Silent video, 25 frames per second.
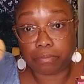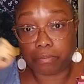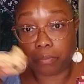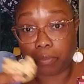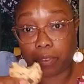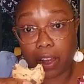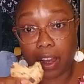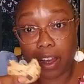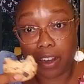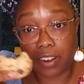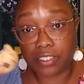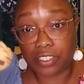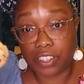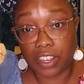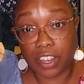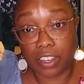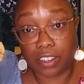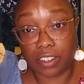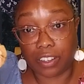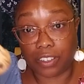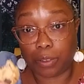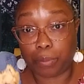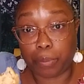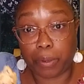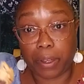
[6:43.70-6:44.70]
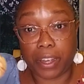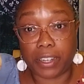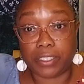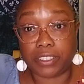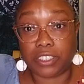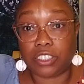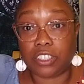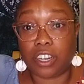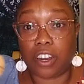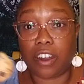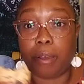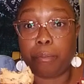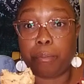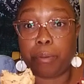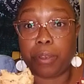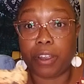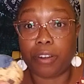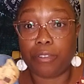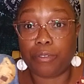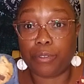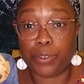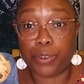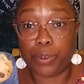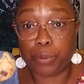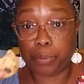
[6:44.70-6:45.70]
I had to take another bite. Sorry, I'm
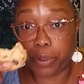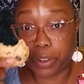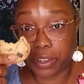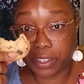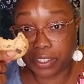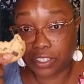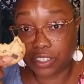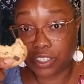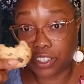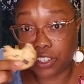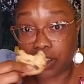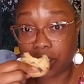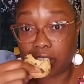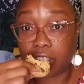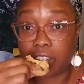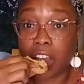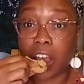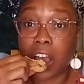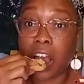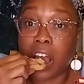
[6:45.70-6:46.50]
being rude, but it's good.